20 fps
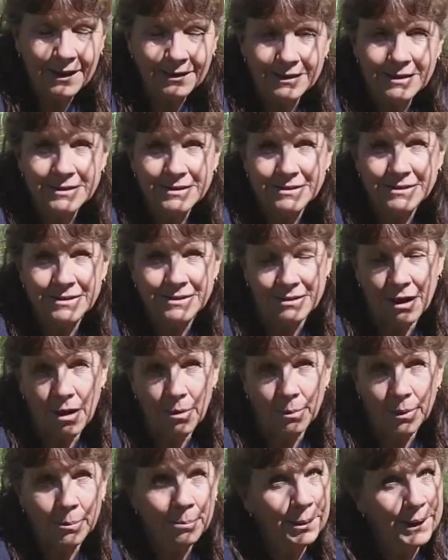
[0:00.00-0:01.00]
at least
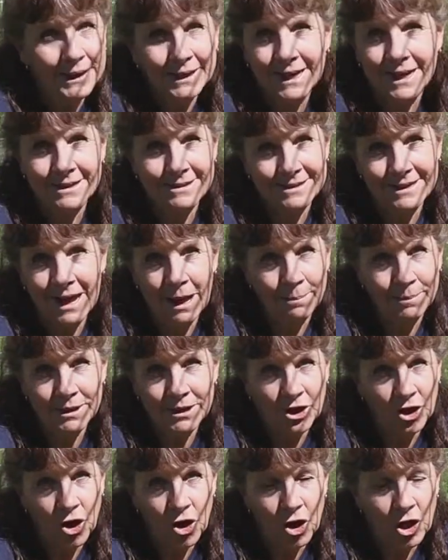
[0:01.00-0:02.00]
some, but it hasn't
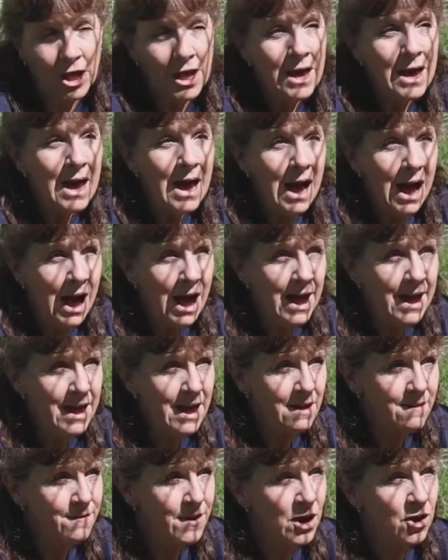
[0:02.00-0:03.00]
happened at all. I
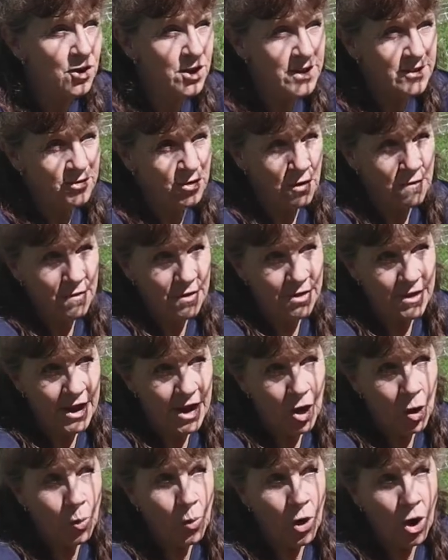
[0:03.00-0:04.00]
have areas over
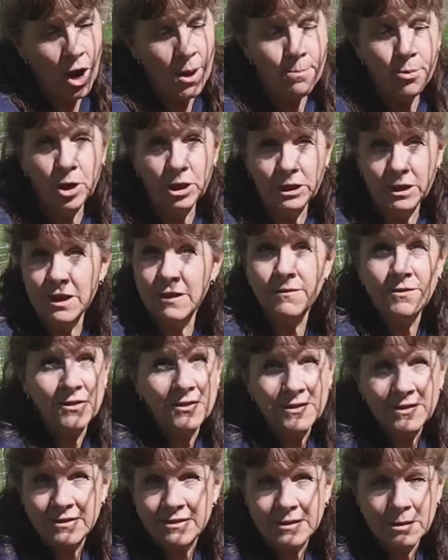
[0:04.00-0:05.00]
there where I put
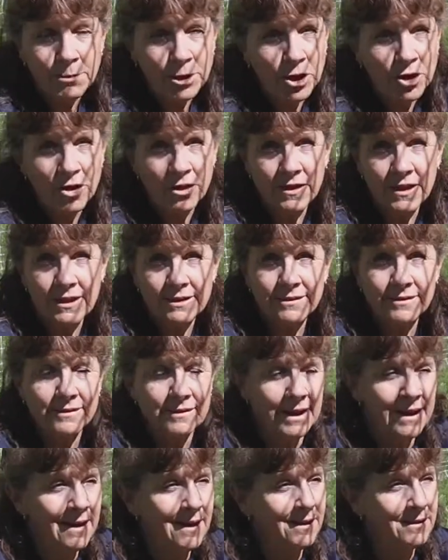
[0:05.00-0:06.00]
leaves similar to
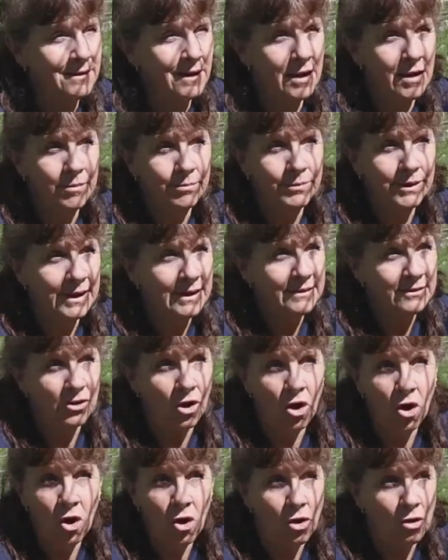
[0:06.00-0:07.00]
this and um, it's
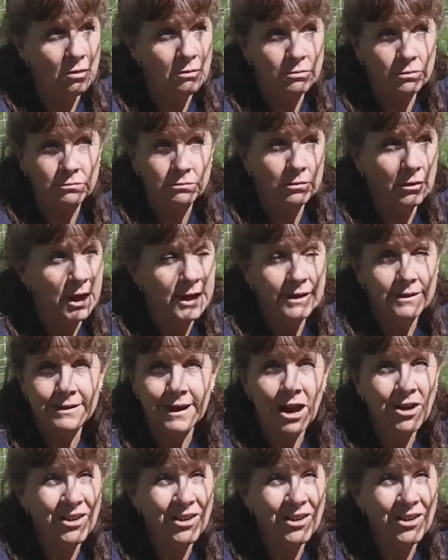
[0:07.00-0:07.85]
all rotted